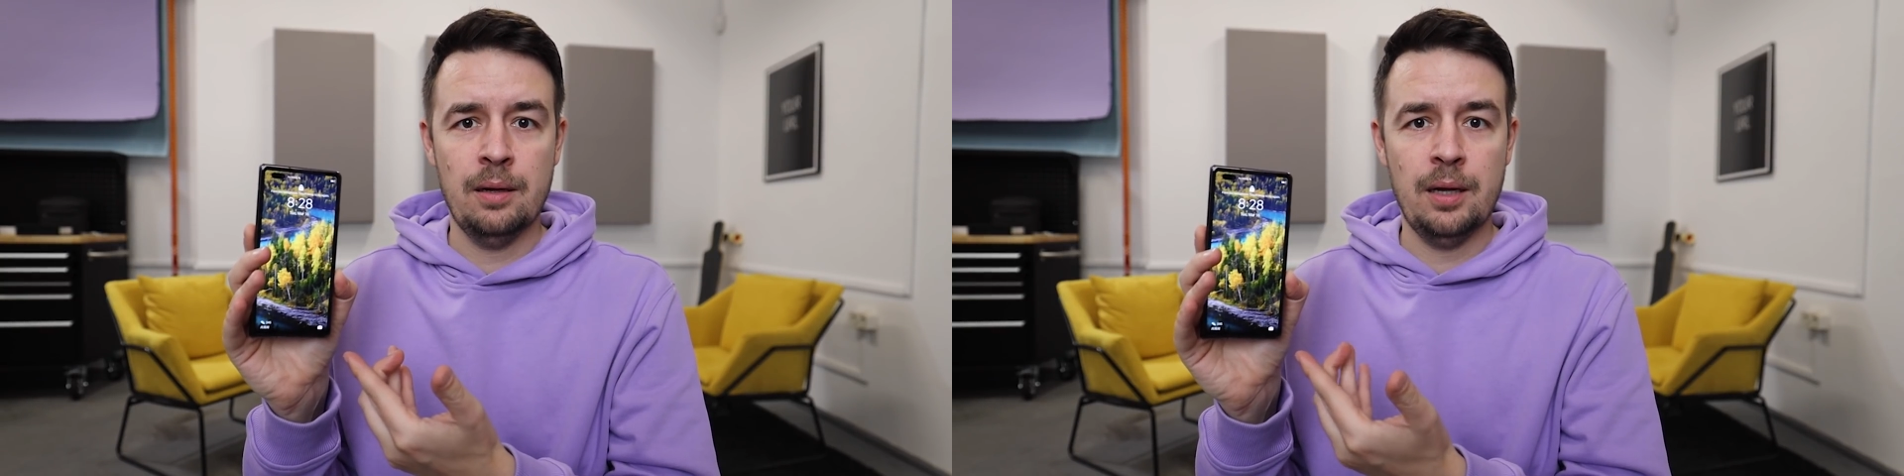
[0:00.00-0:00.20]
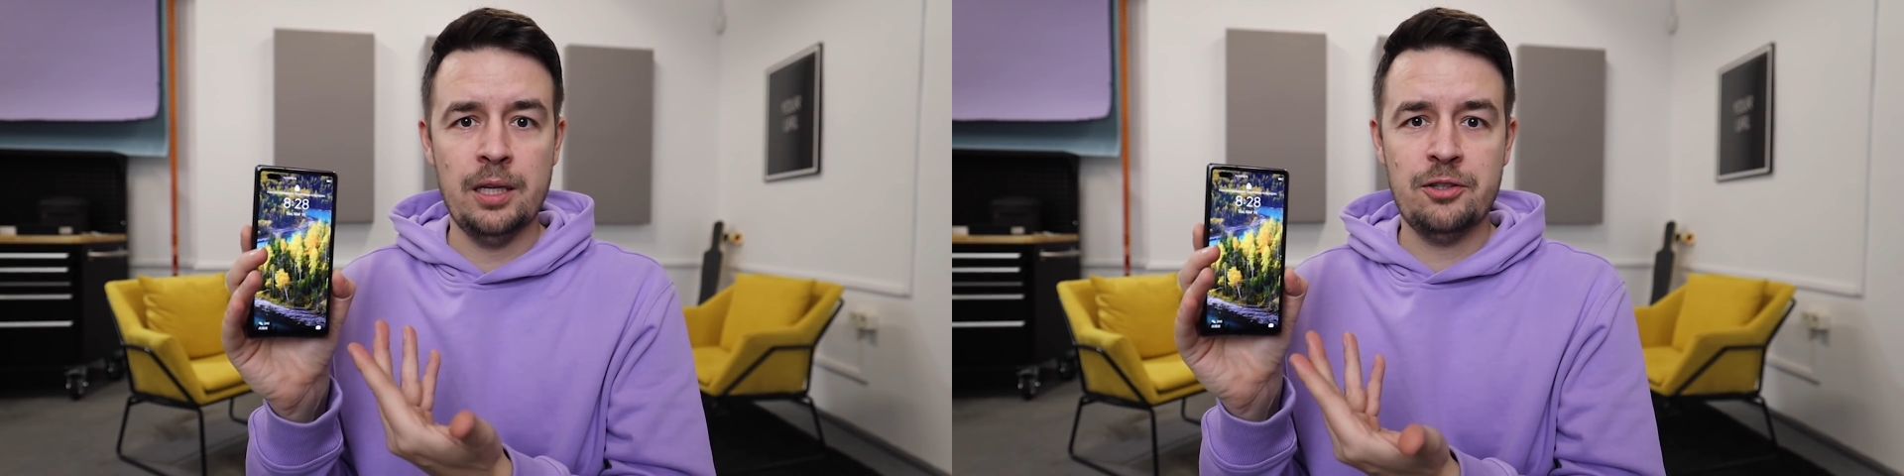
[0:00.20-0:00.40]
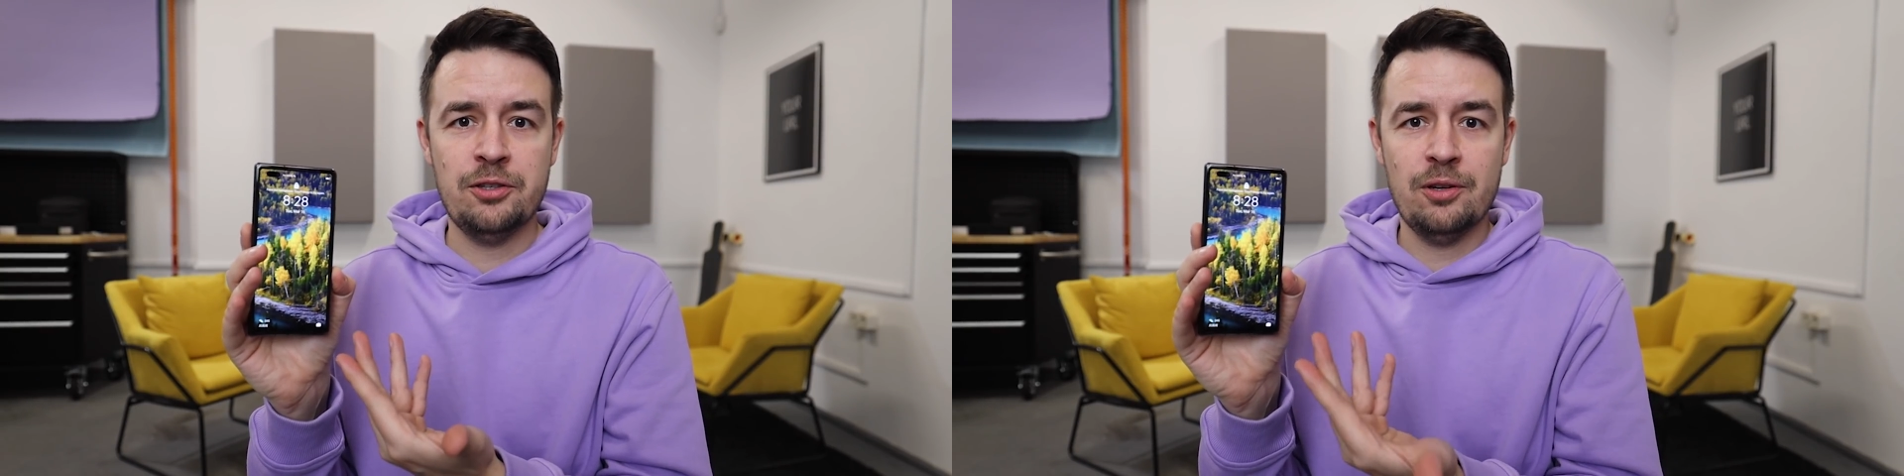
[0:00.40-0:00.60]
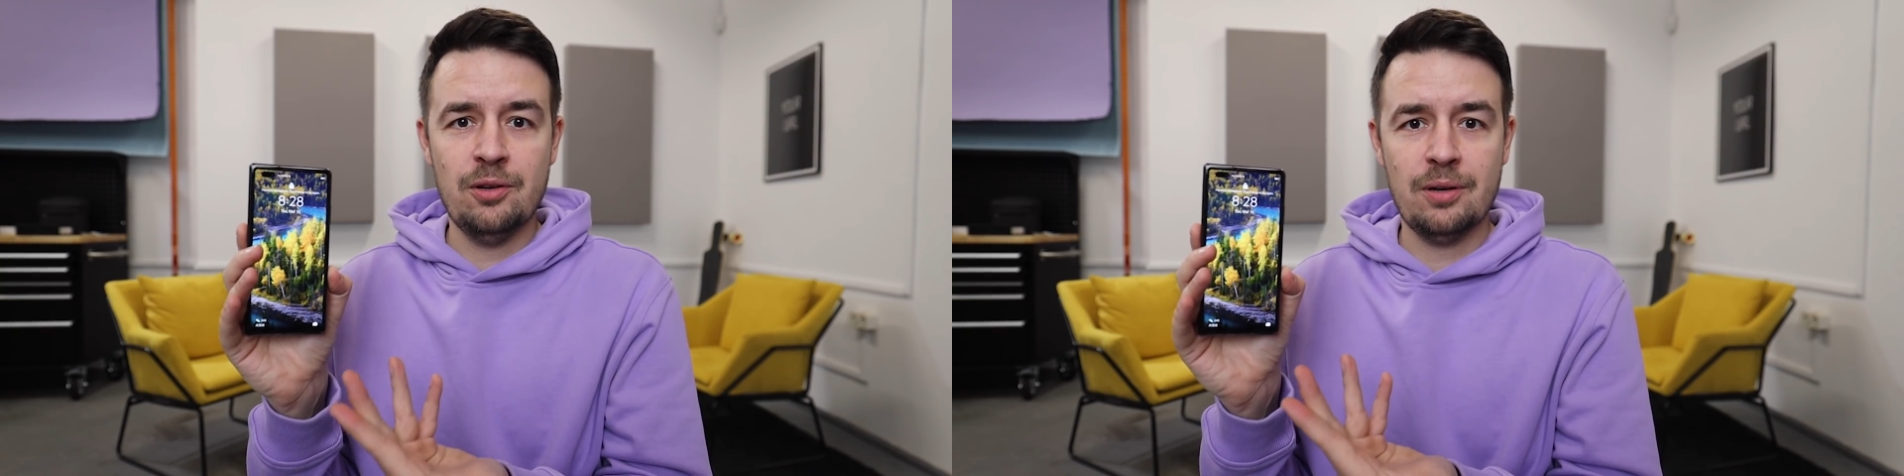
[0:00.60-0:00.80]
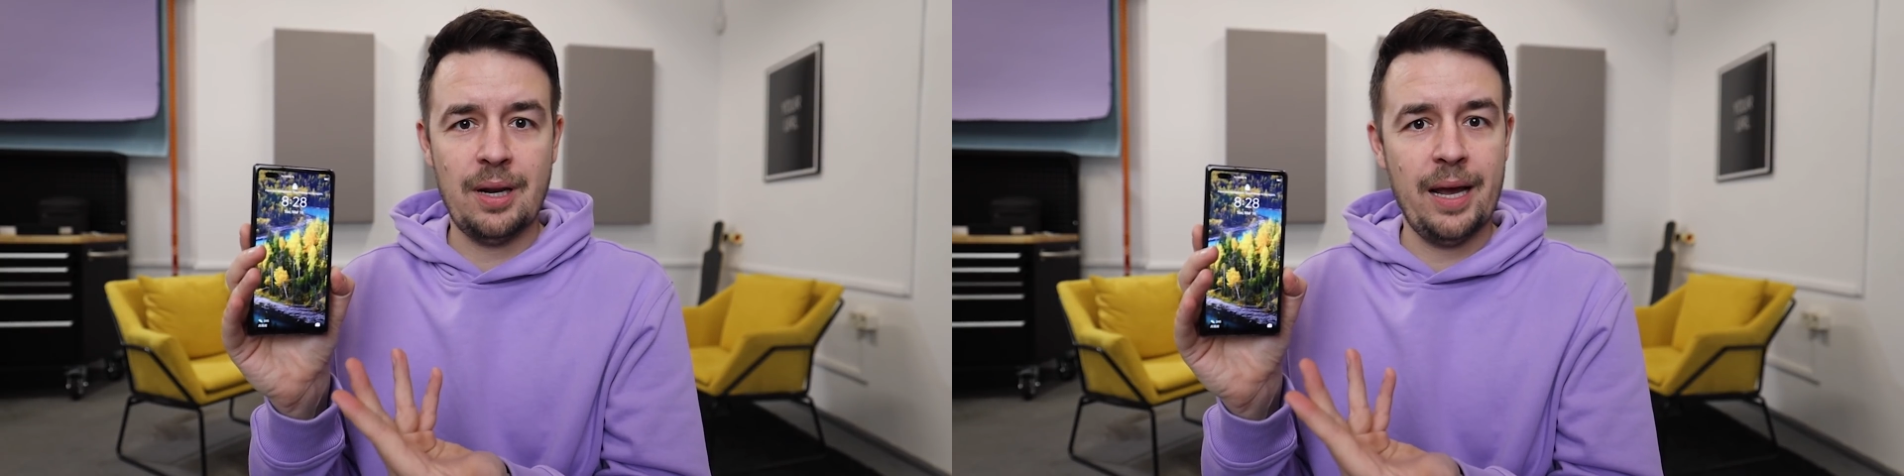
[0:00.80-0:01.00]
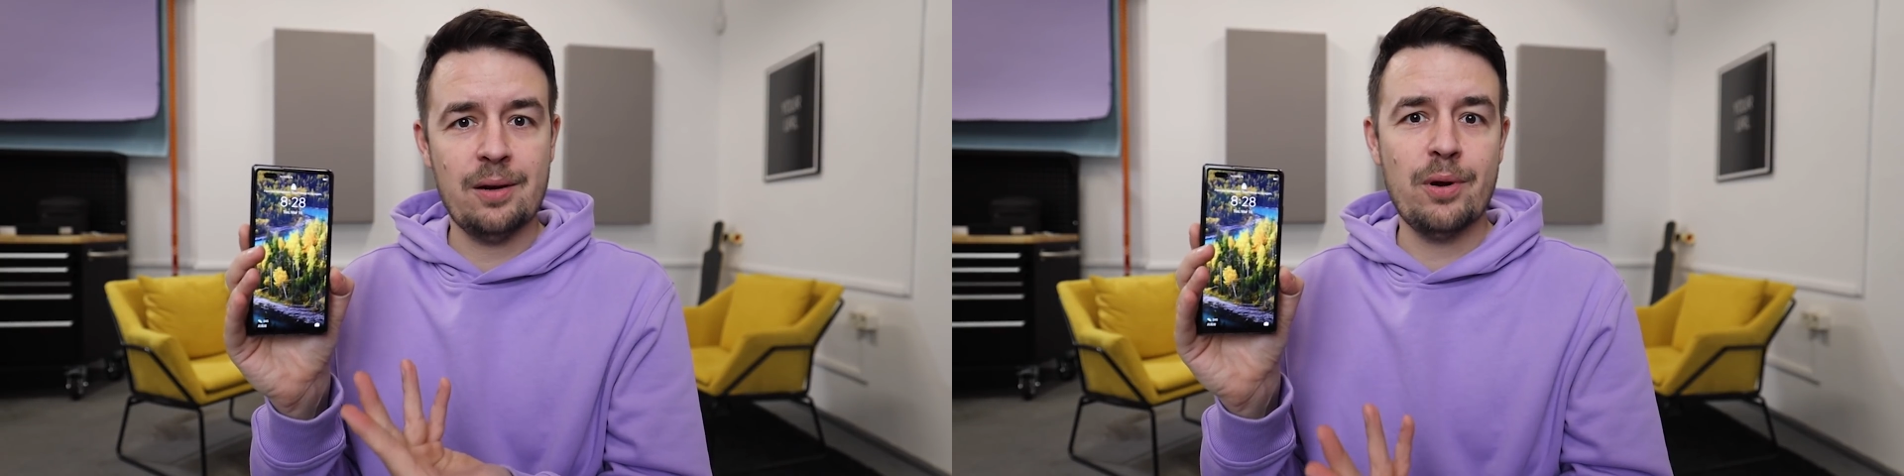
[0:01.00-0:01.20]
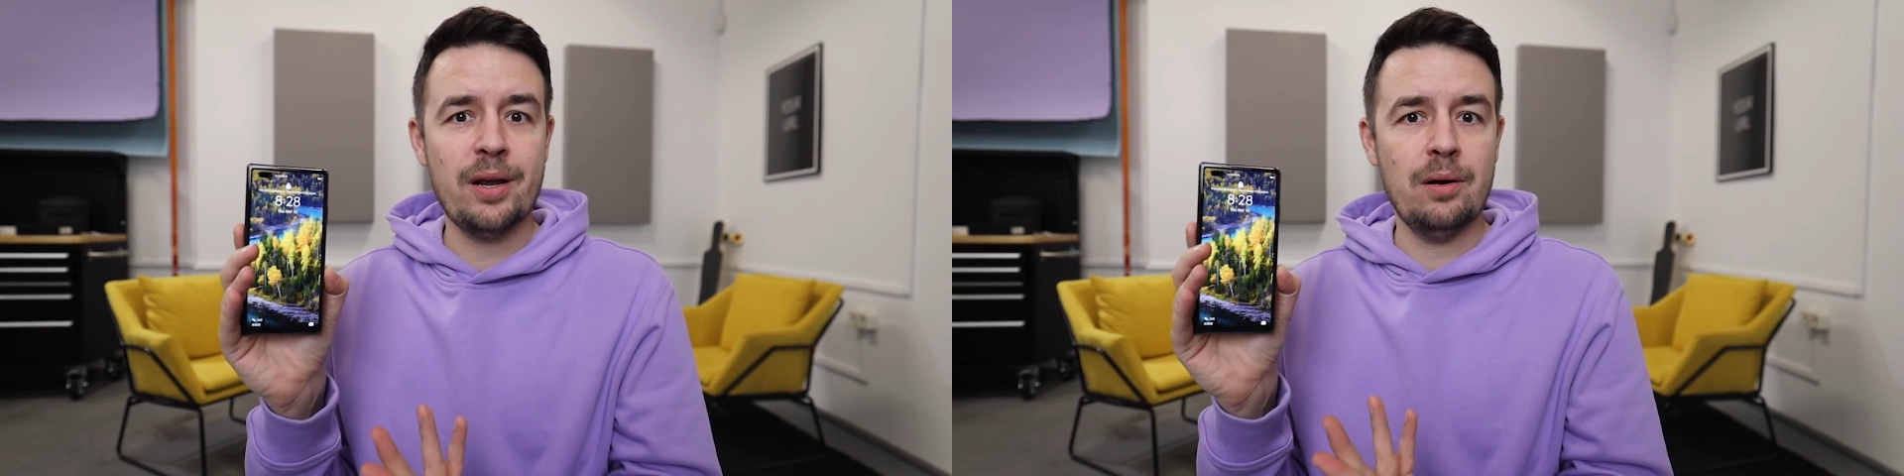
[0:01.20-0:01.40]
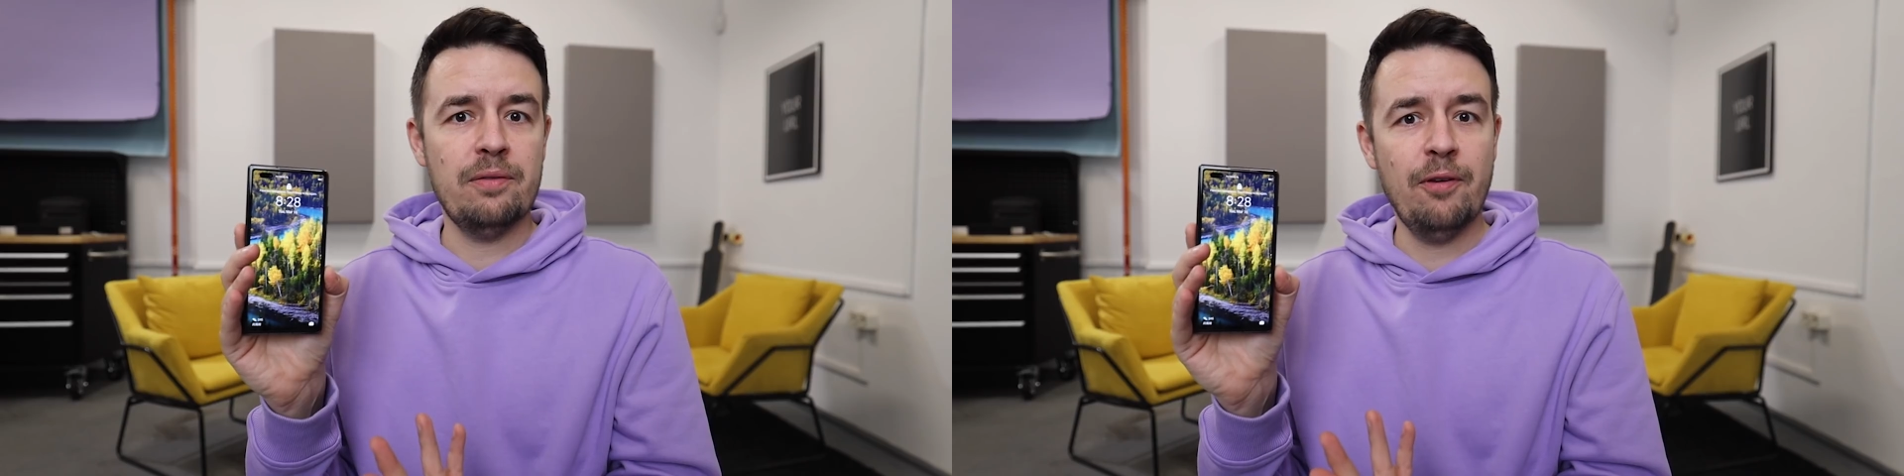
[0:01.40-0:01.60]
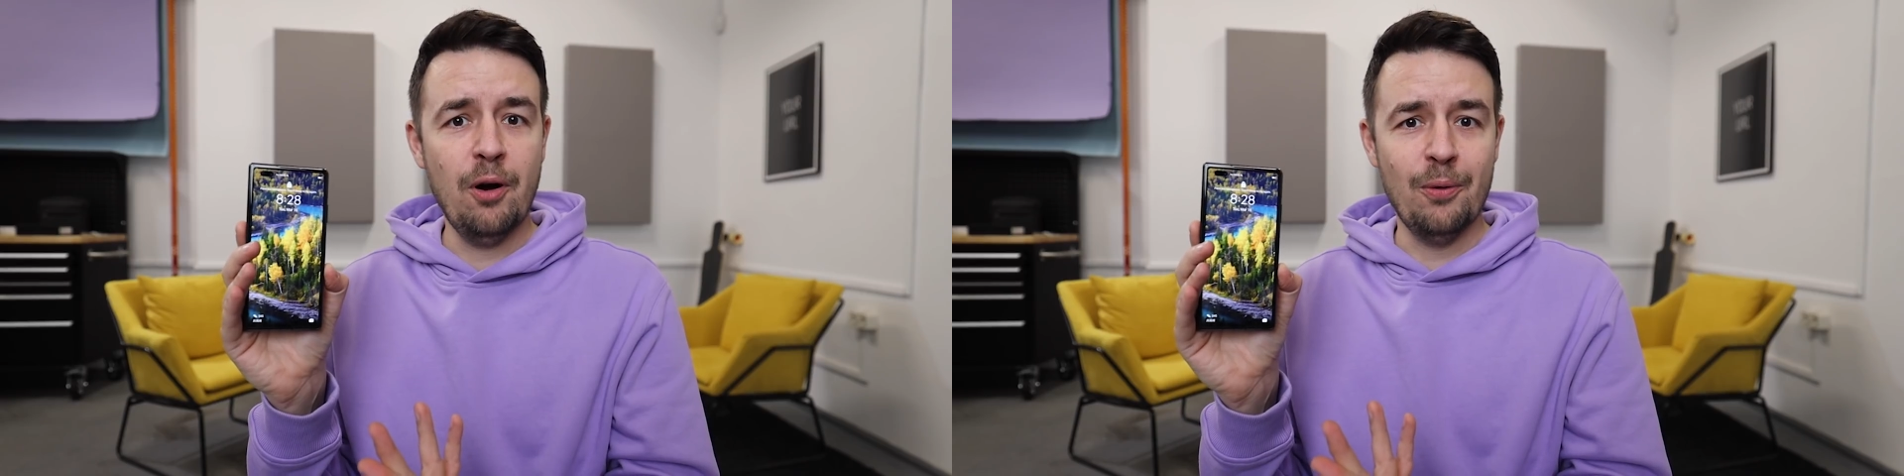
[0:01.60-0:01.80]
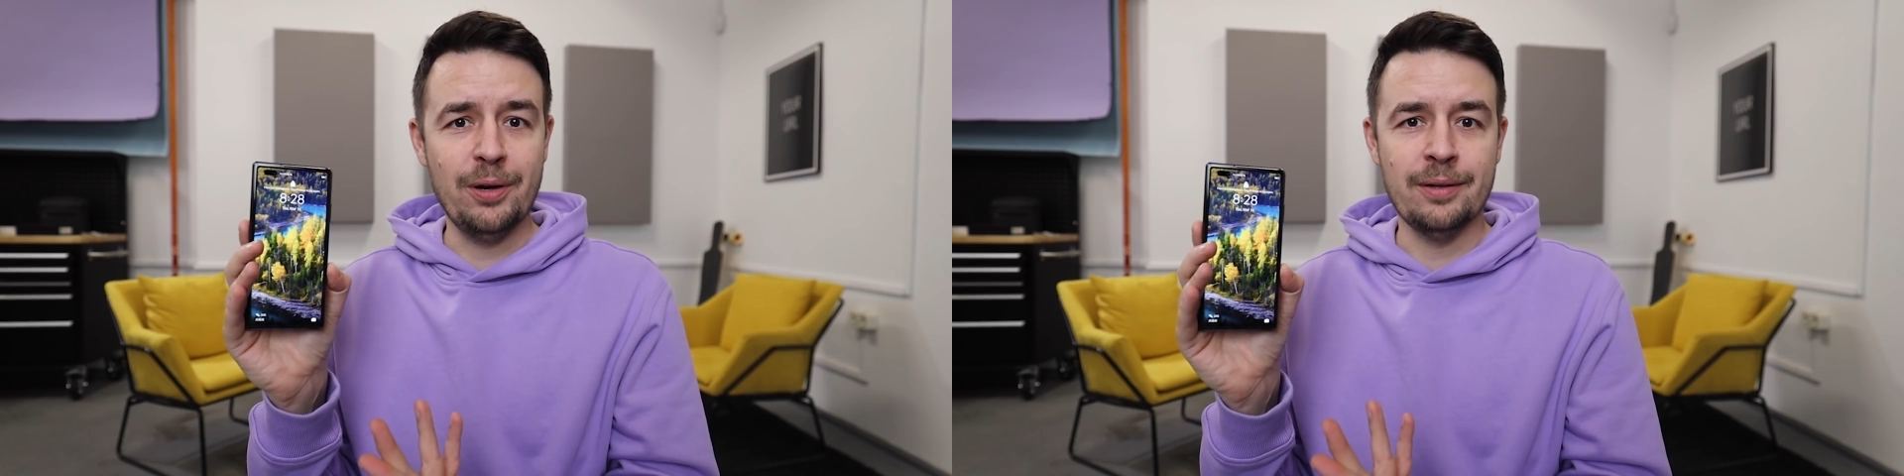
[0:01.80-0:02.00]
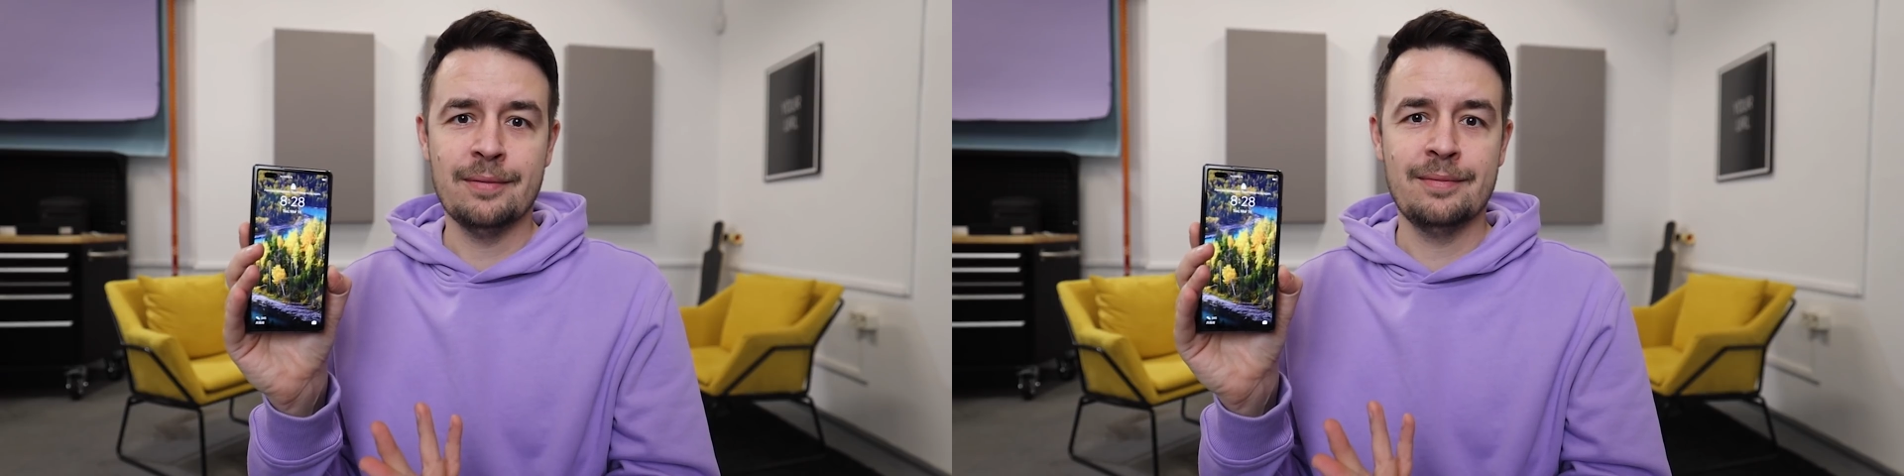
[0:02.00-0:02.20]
it should look like a regular phone.